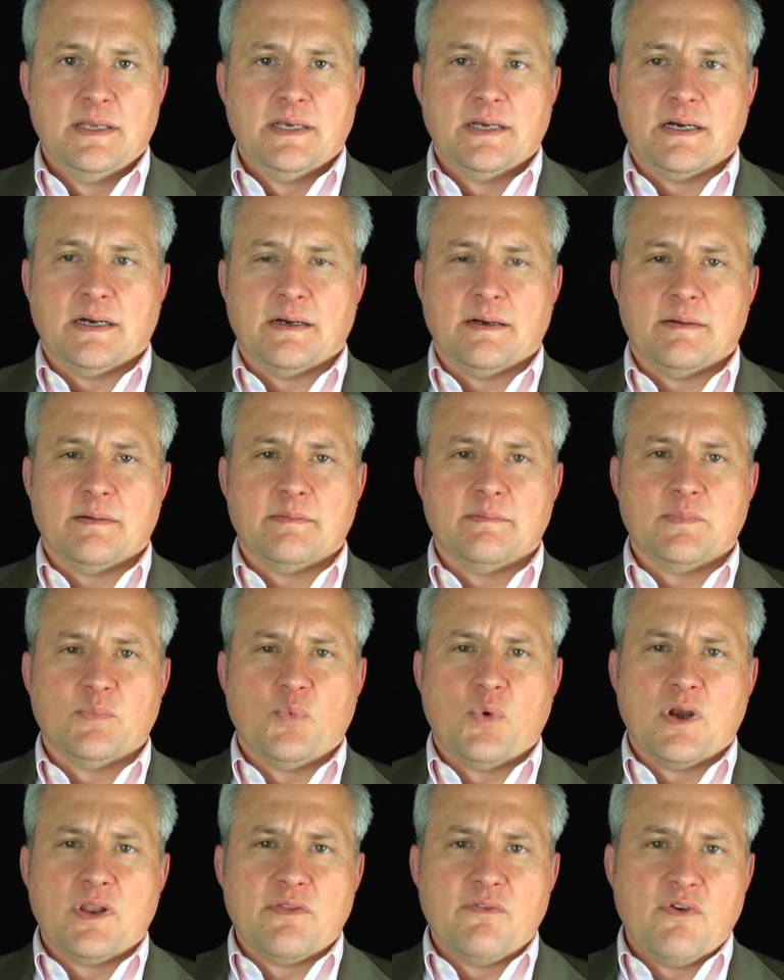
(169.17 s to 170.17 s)

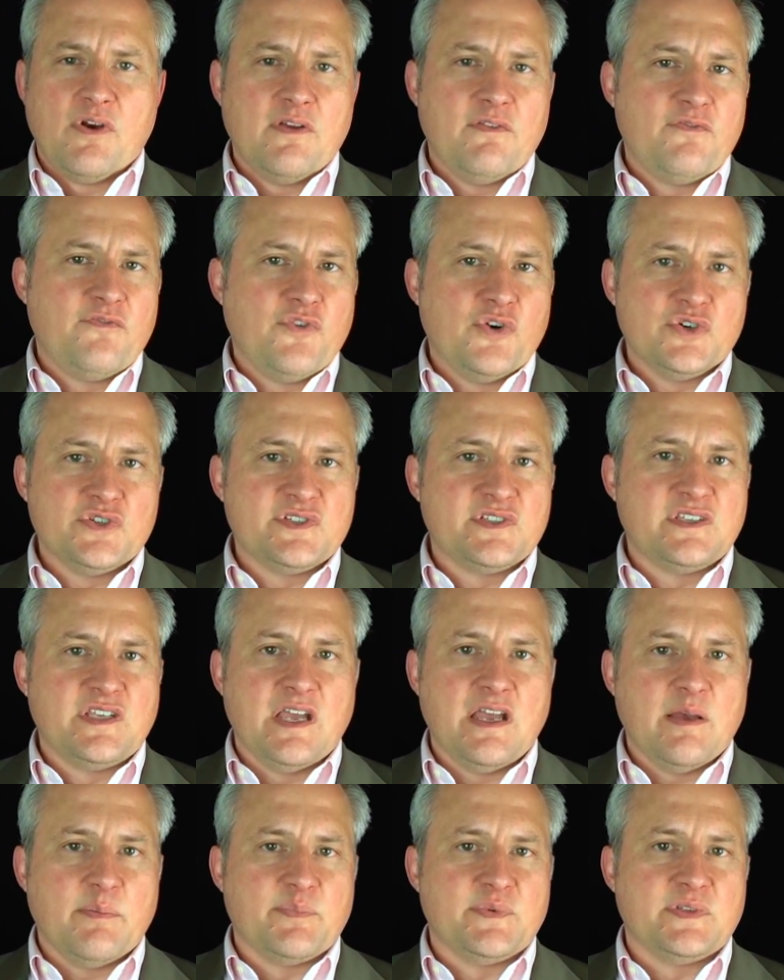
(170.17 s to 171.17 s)
One of the very first
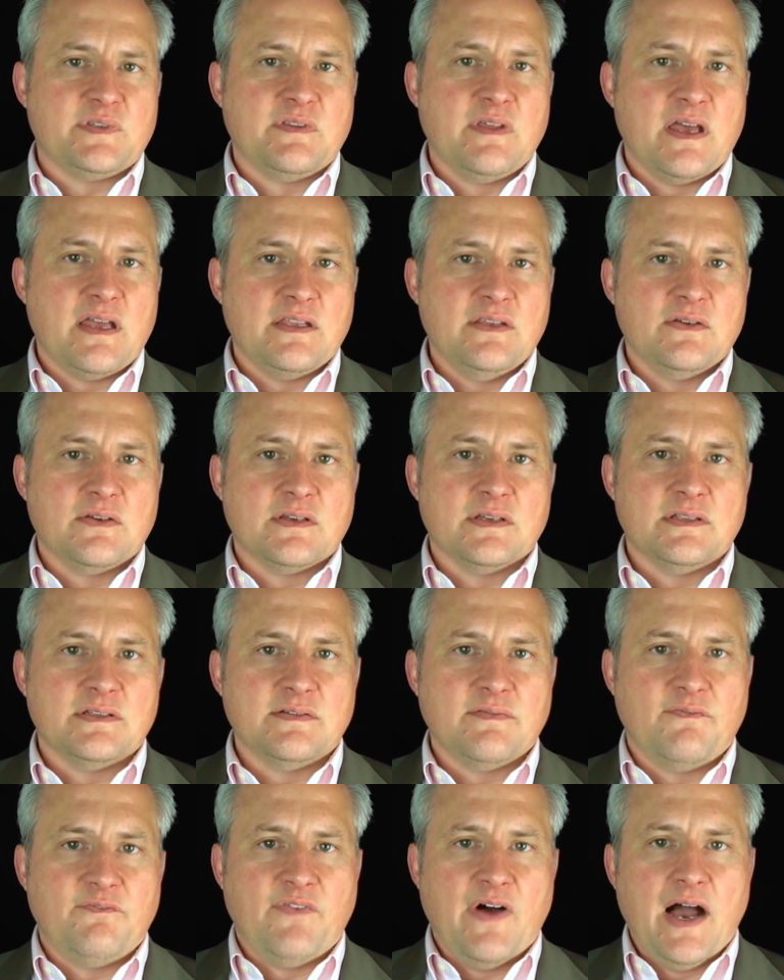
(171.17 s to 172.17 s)
tips that you
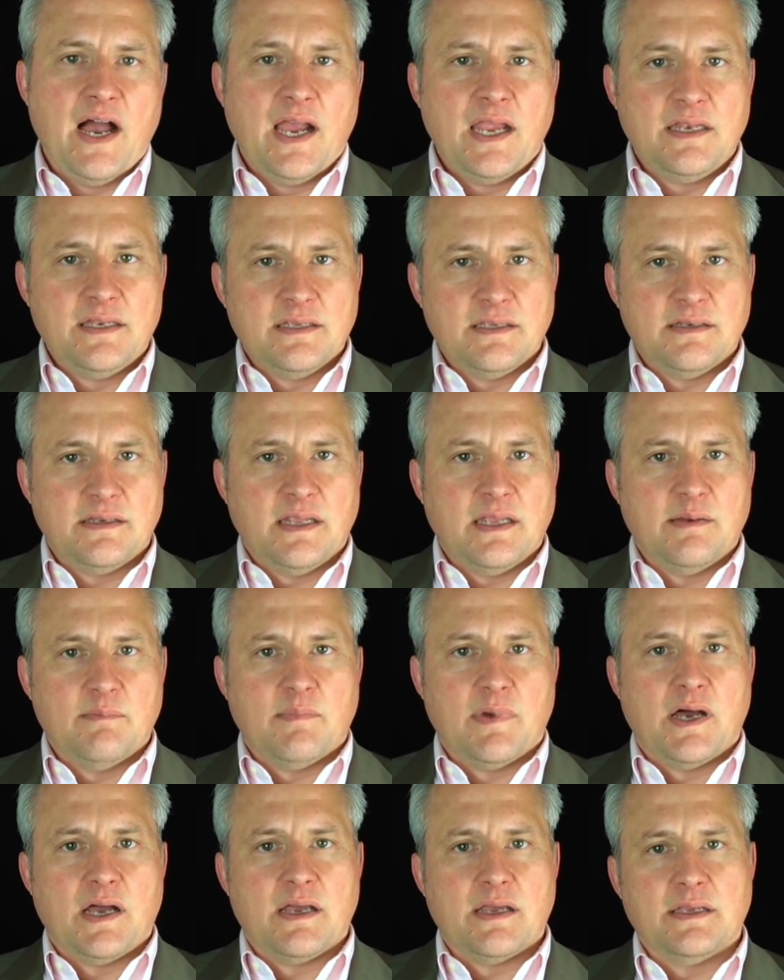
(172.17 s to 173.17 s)
can find in
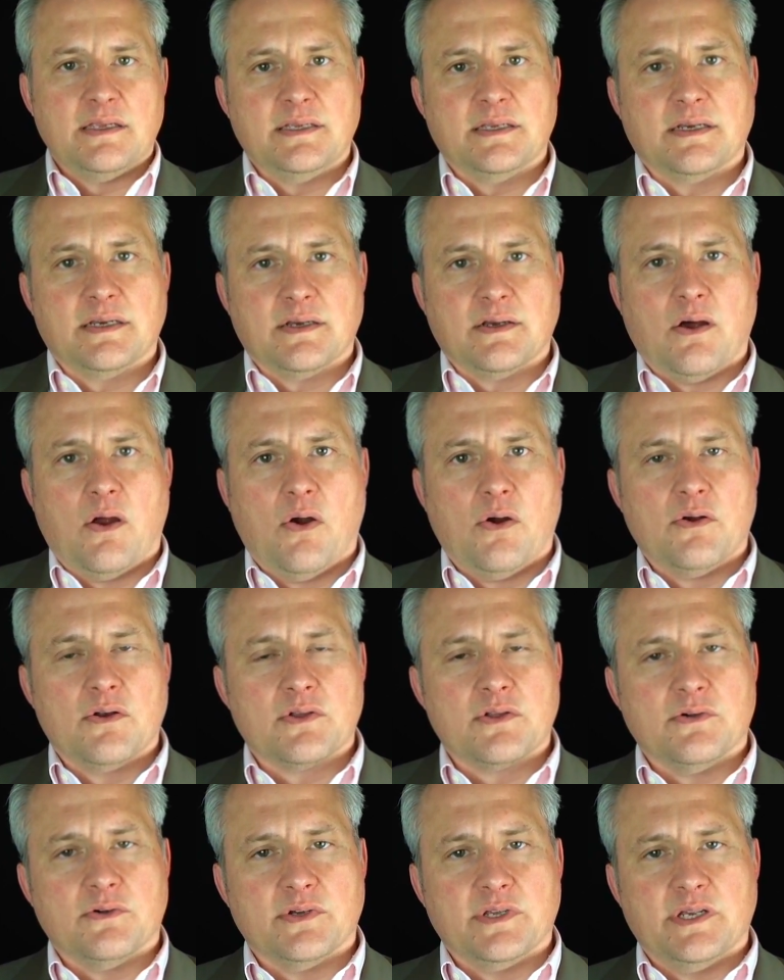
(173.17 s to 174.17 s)
my
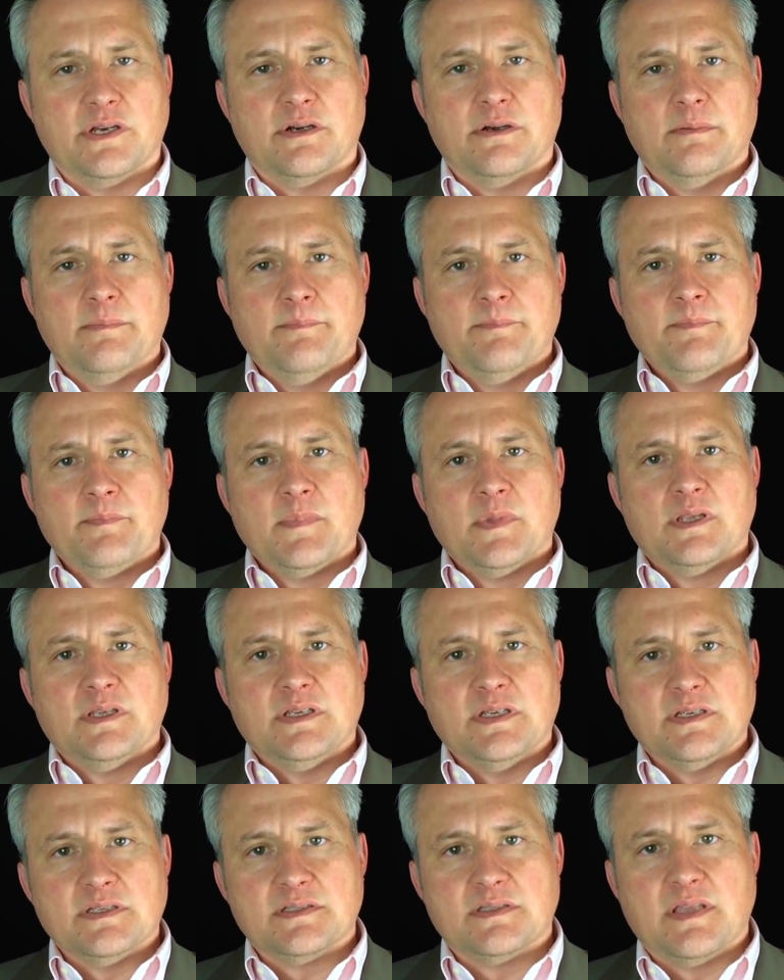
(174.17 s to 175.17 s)
article here
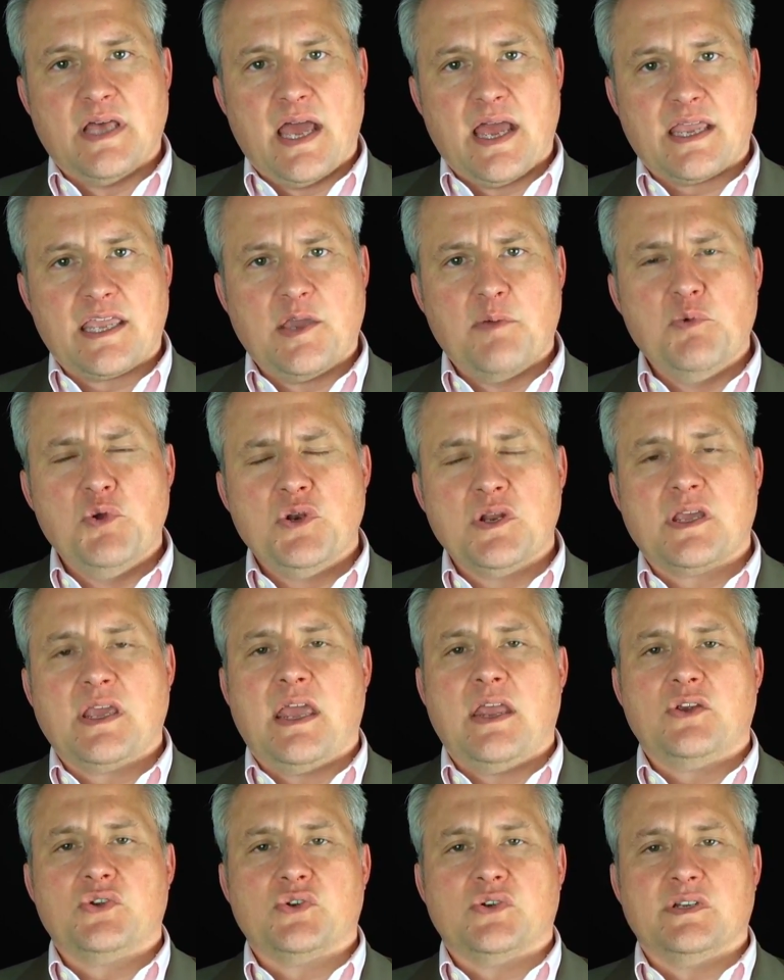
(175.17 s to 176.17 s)
is that
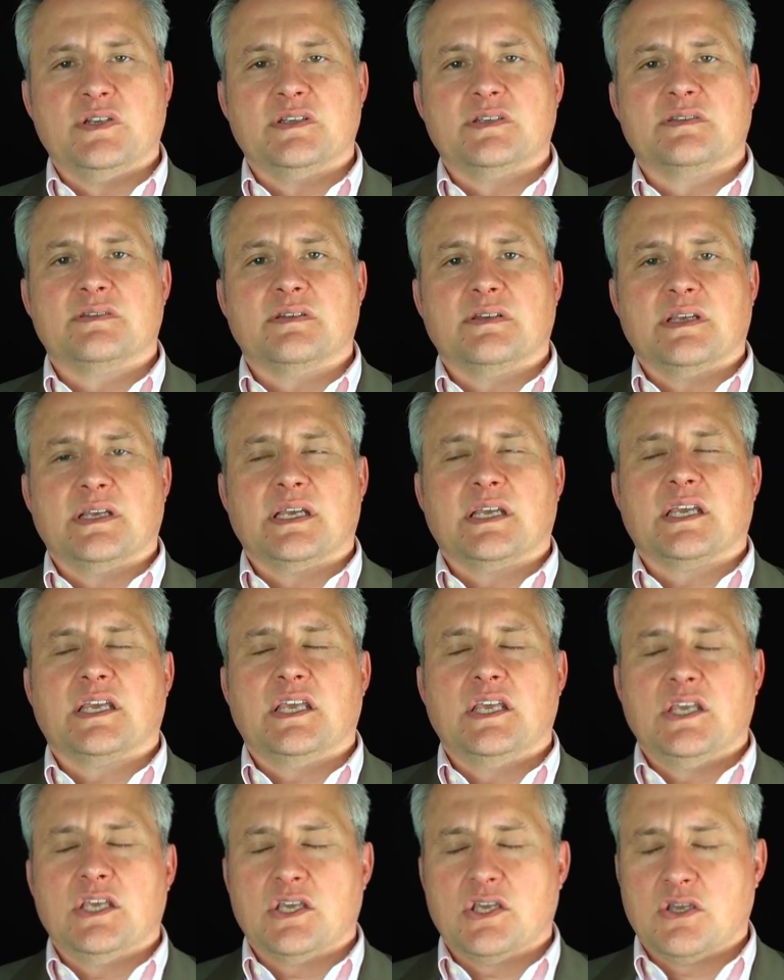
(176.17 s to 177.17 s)
communication is
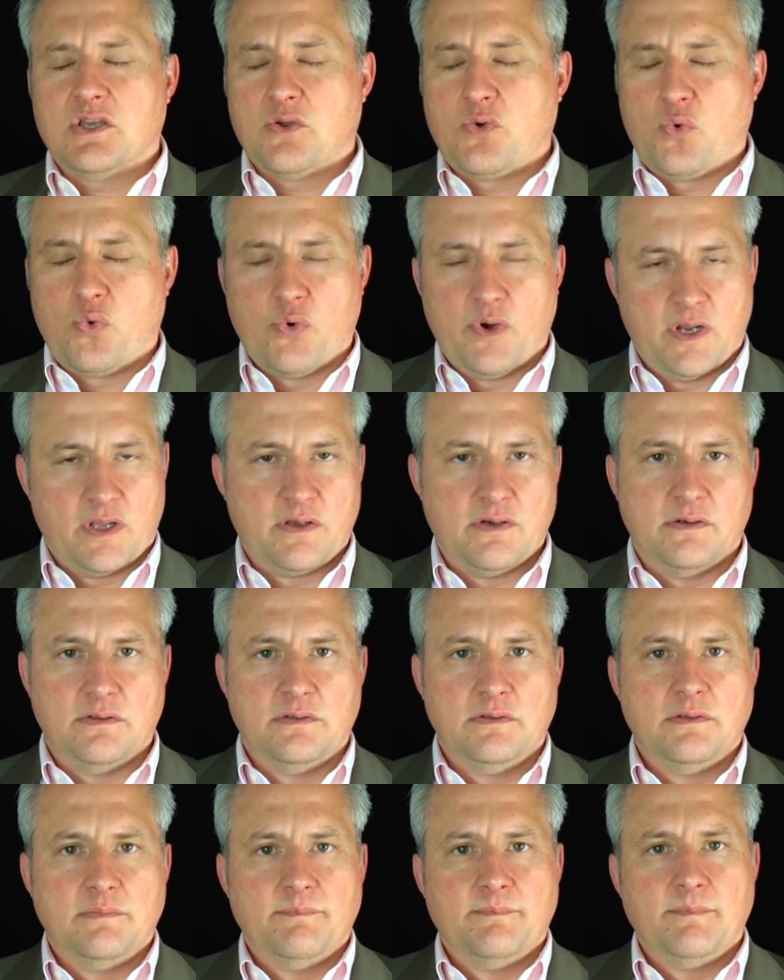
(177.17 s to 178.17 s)

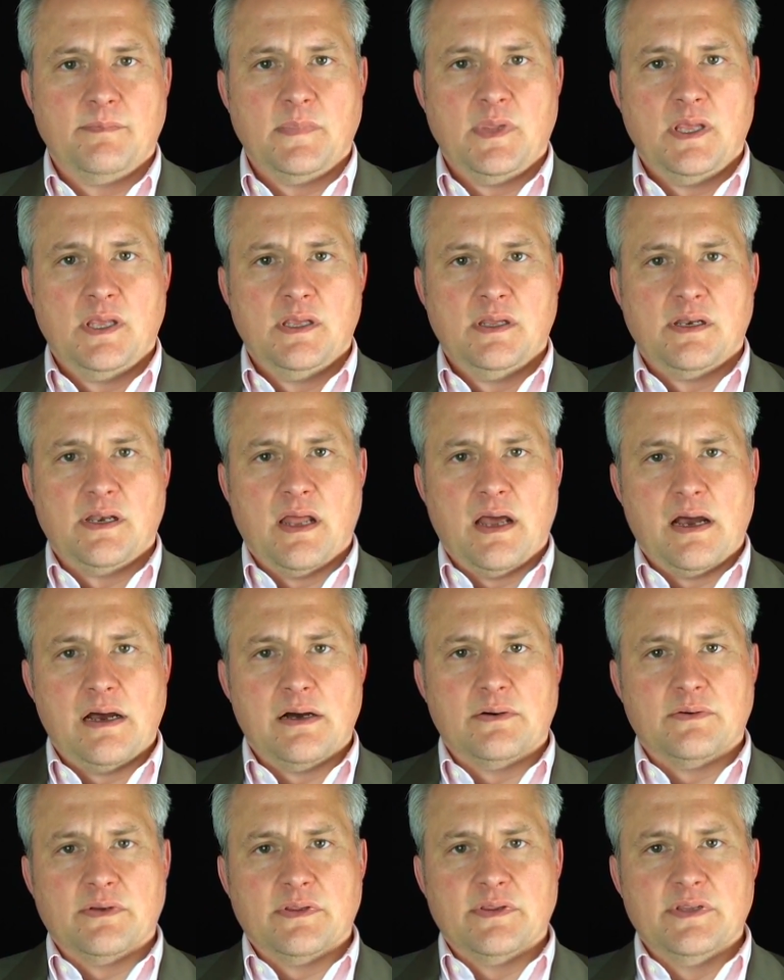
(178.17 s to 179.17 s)
critical.
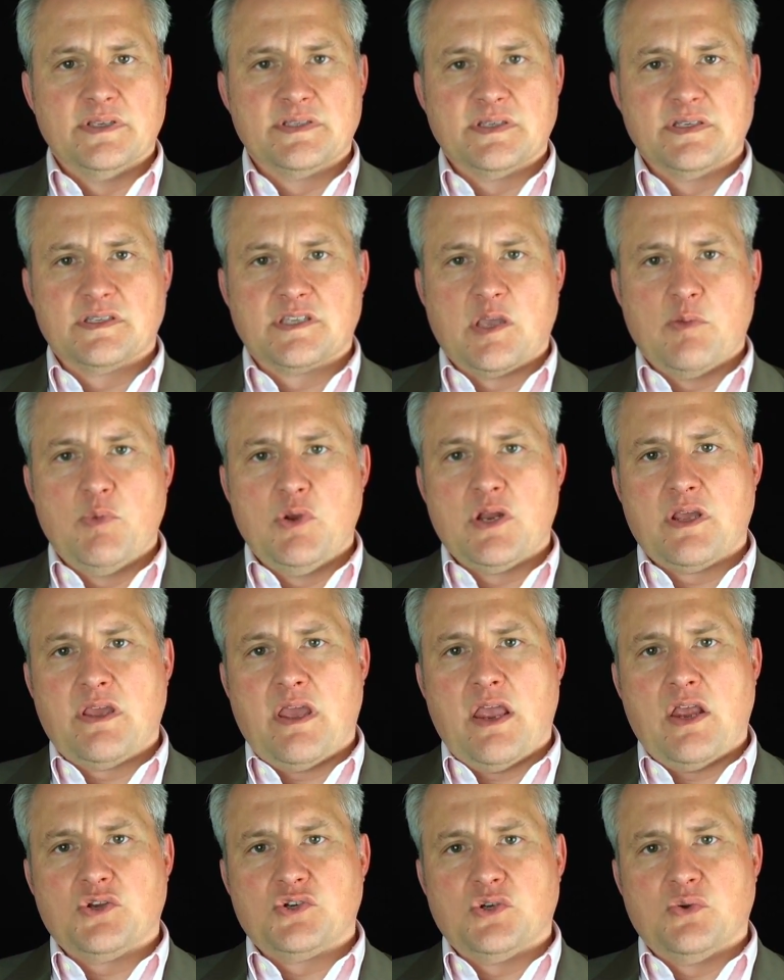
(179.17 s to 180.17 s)
Now, this is
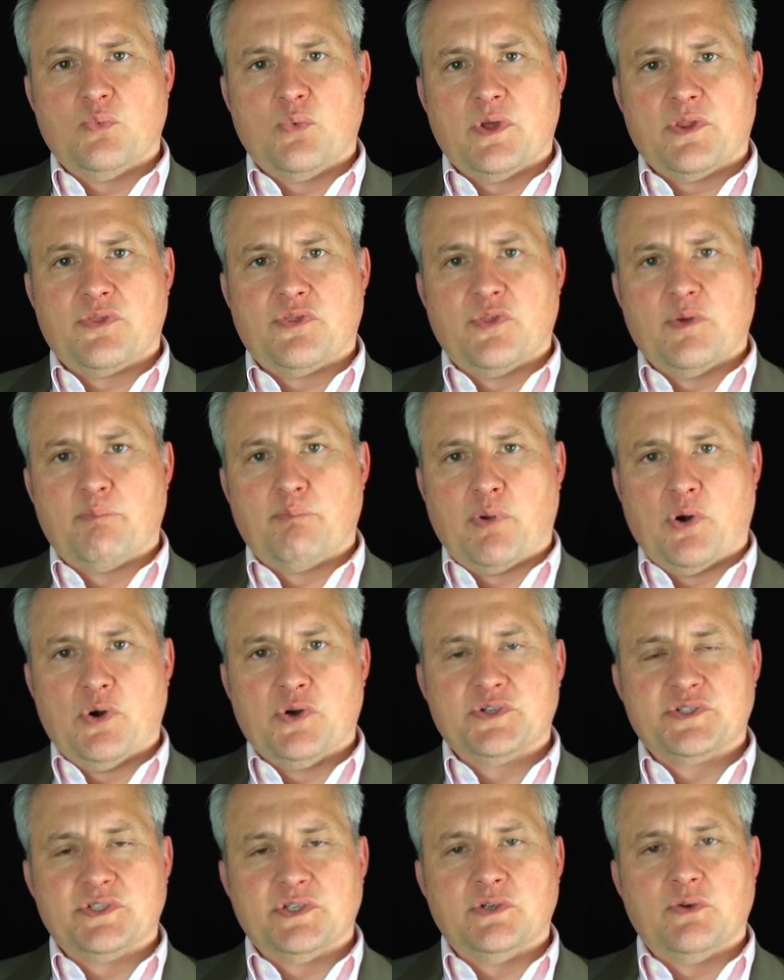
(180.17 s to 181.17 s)
communication with the
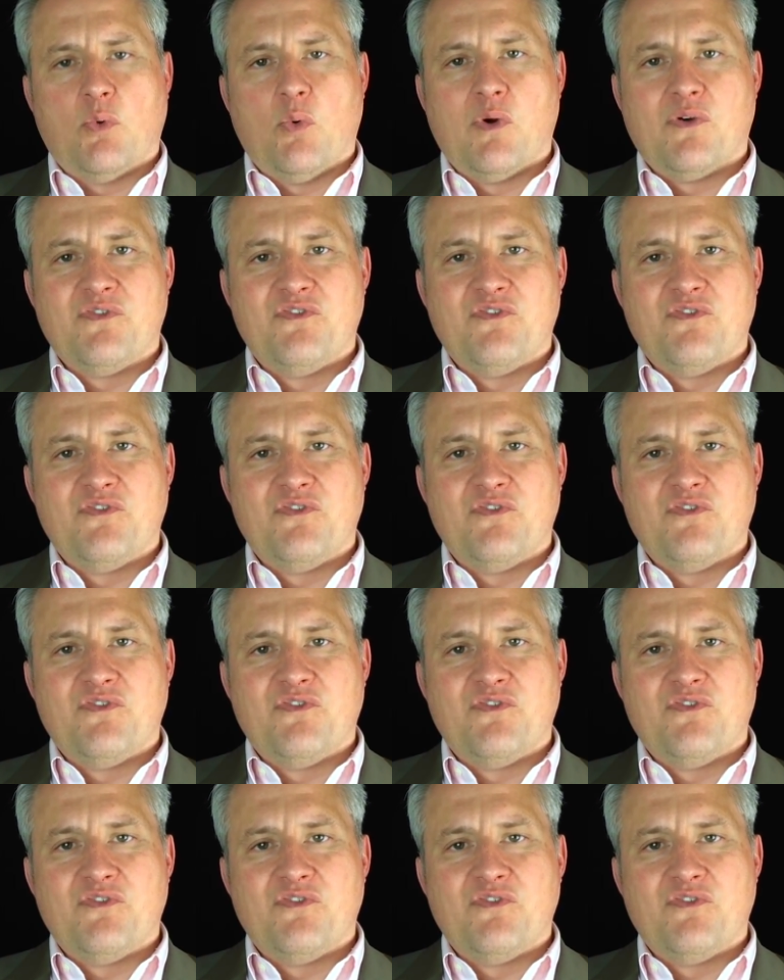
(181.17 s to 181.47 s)
person or